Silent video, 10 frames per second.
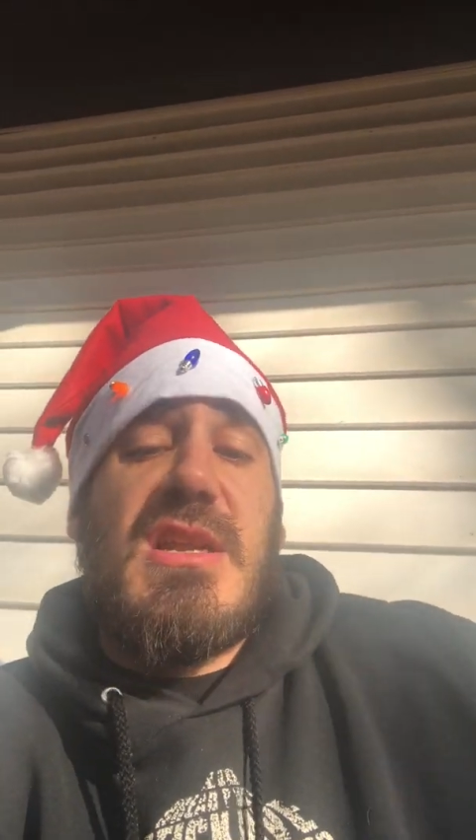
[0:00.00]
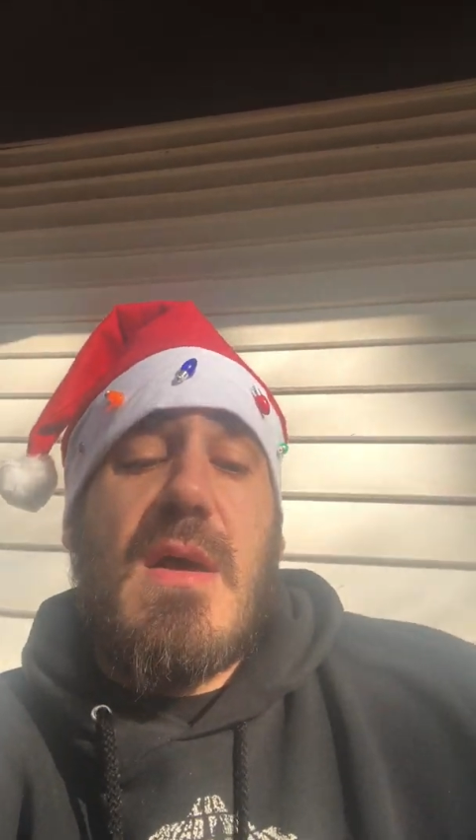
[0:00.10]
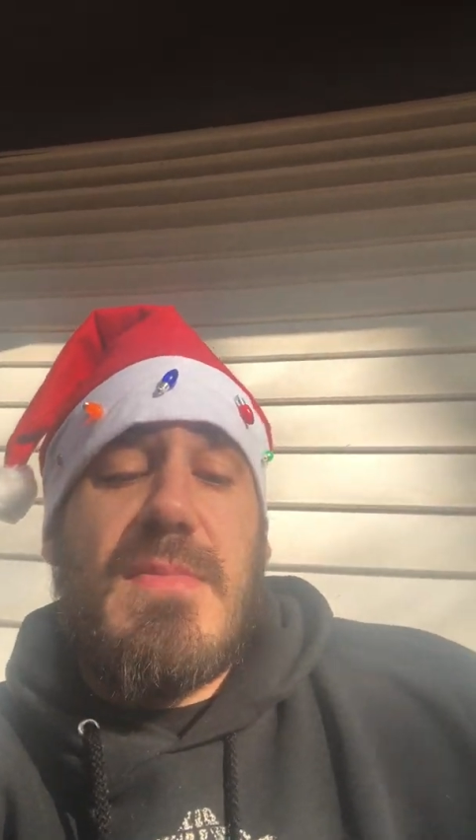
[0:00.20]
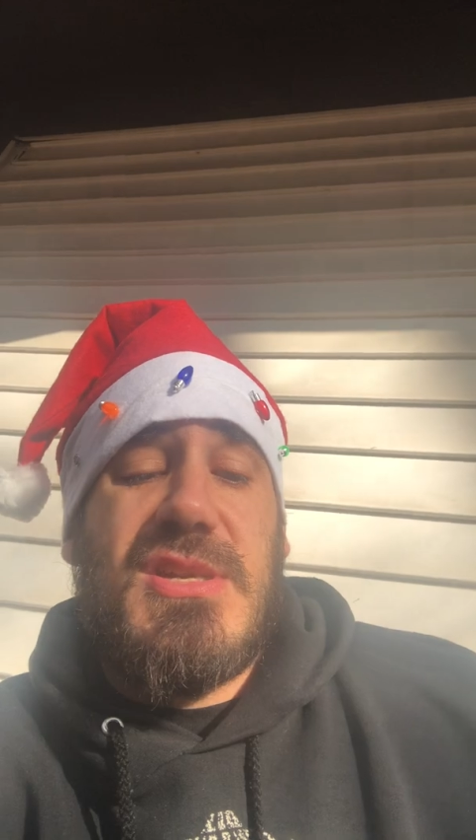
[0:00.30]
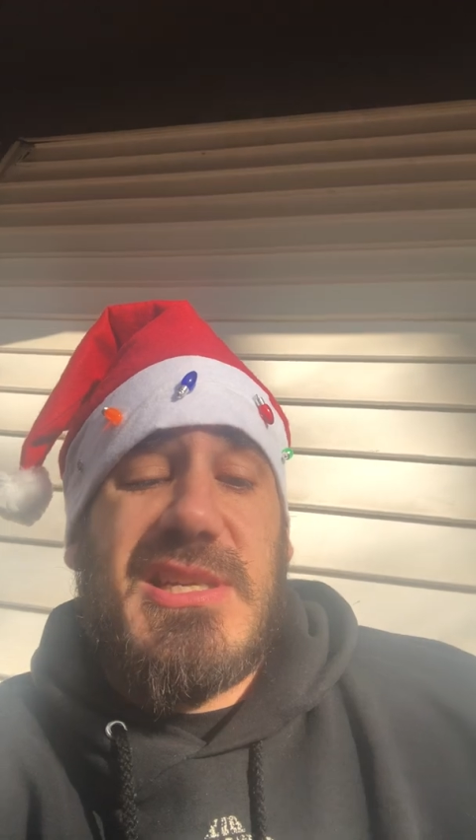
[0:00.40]

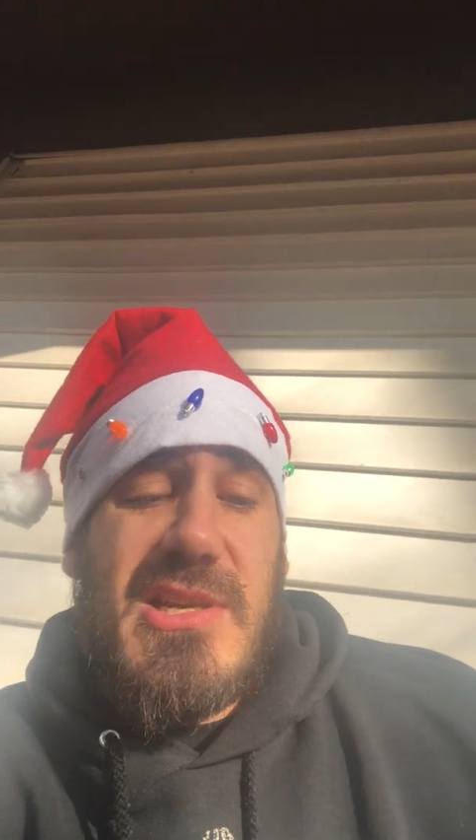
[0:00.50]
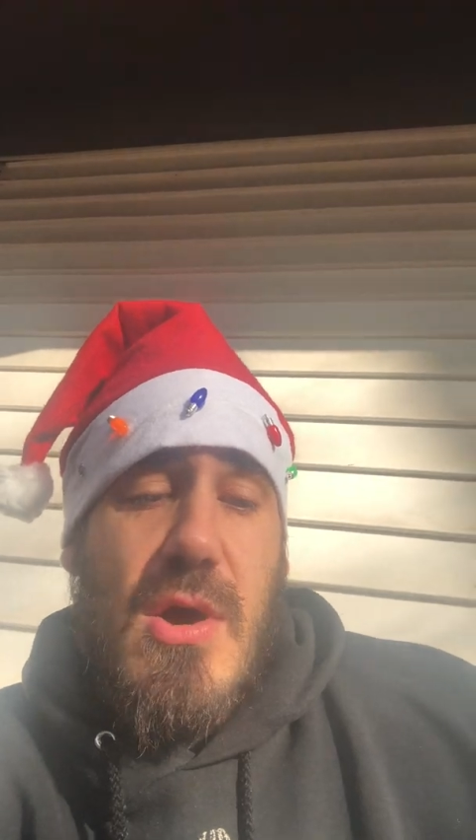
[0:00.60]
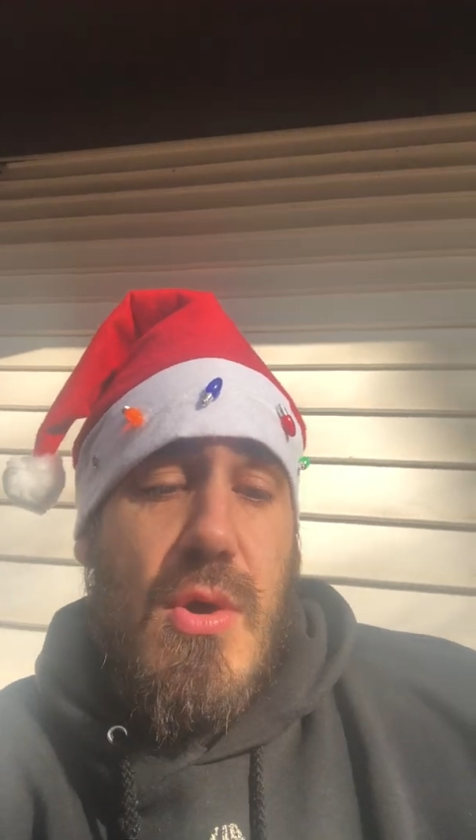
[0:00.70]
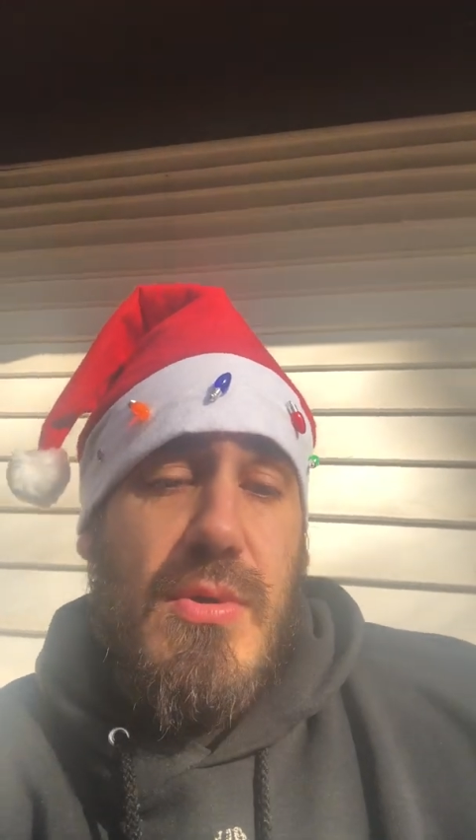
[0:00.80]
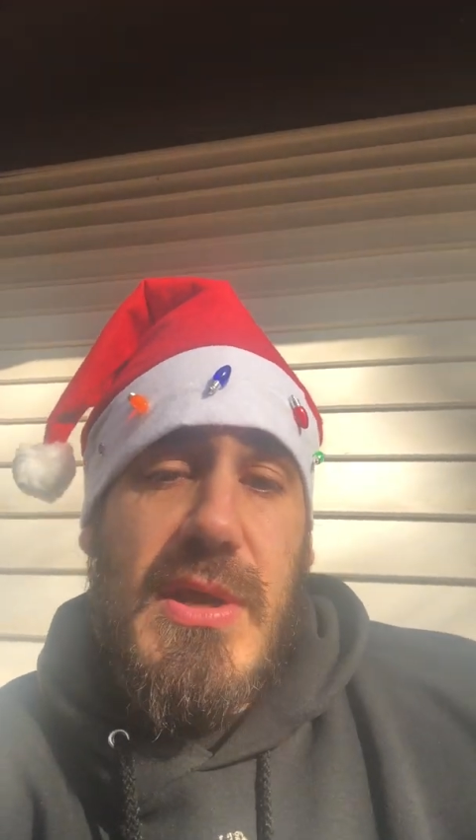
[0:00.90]
I'm going to just
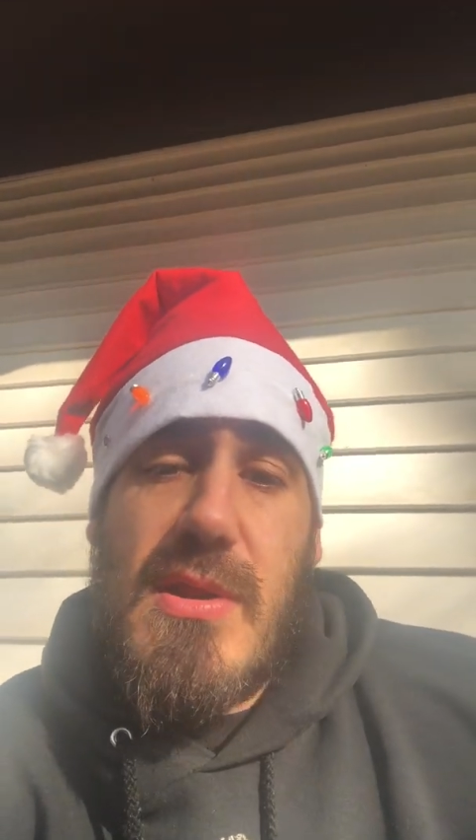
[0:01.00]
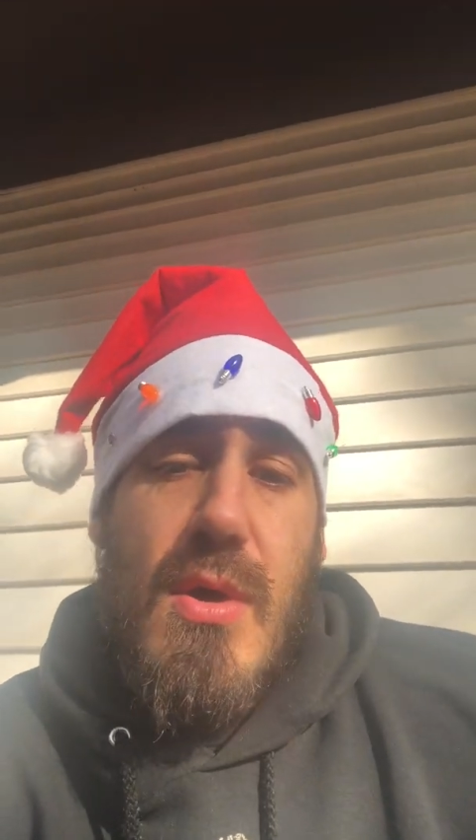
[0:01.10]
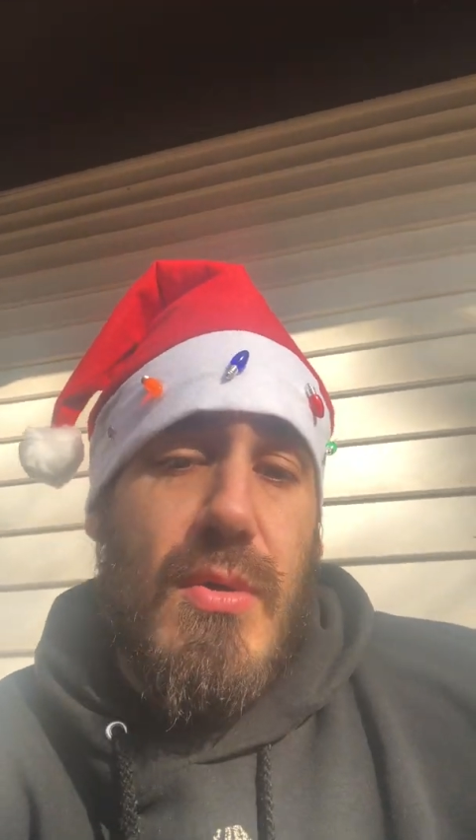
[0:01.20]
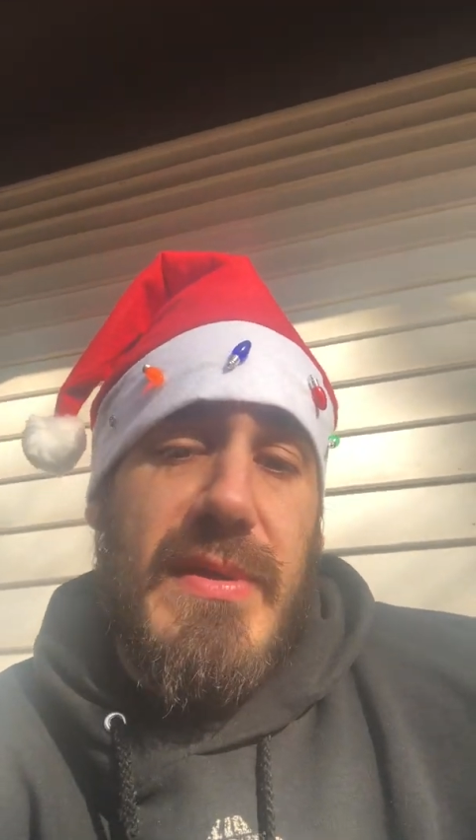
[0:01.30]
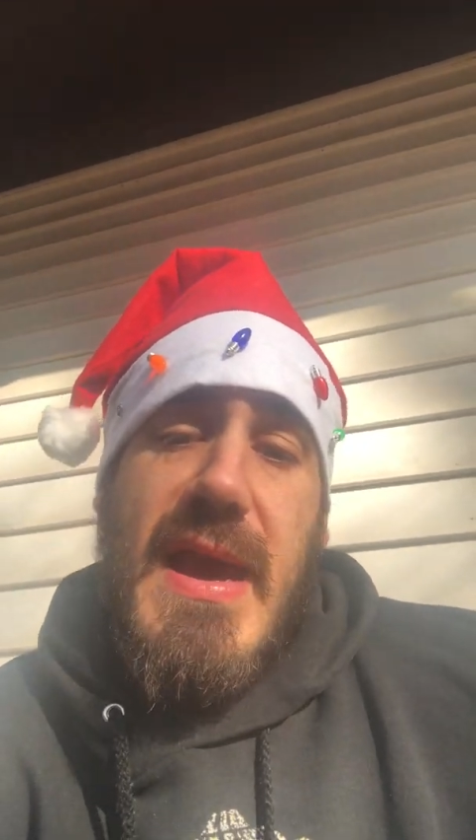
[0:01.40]
go,
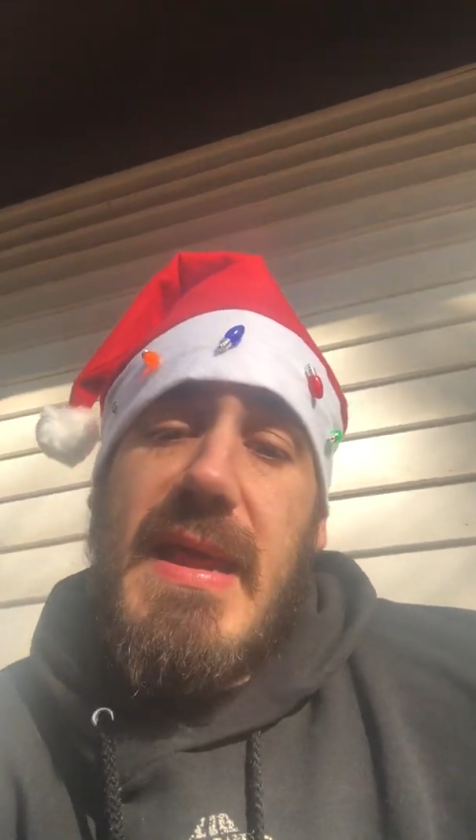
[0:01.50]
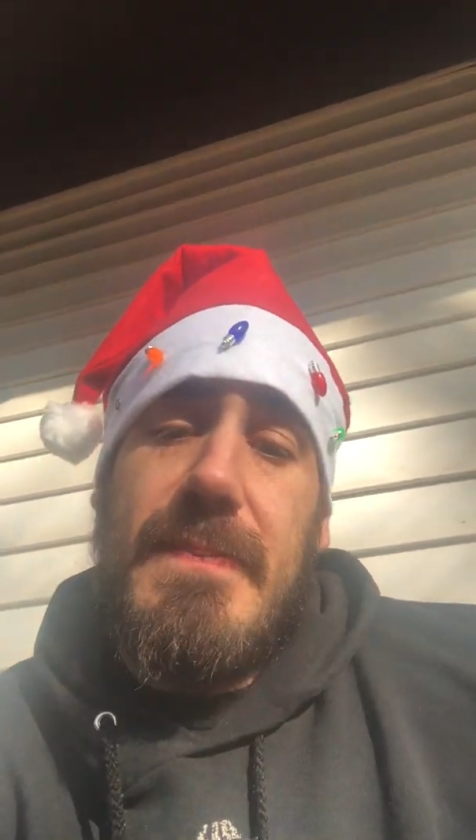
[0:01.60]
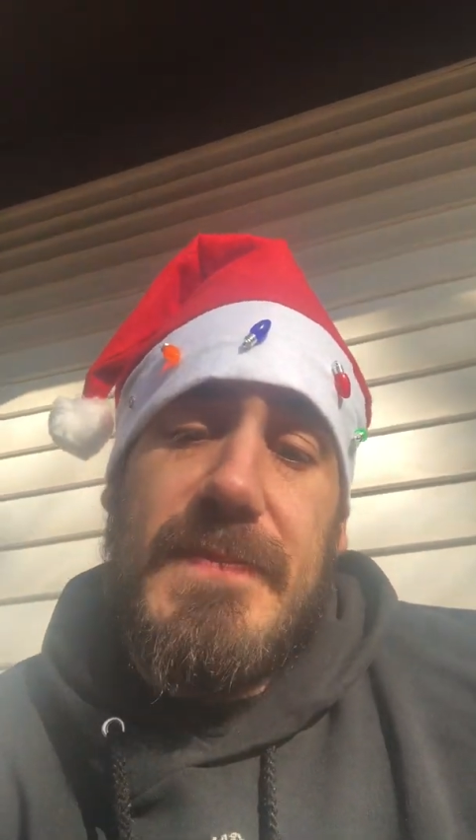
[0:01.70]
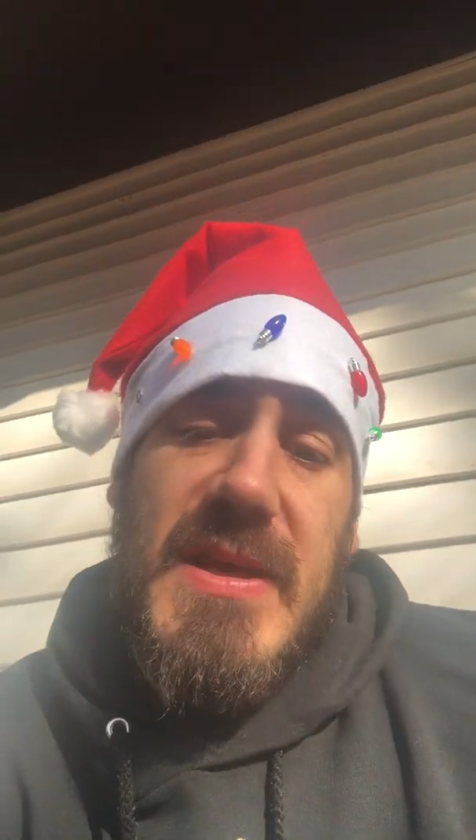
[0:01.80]
that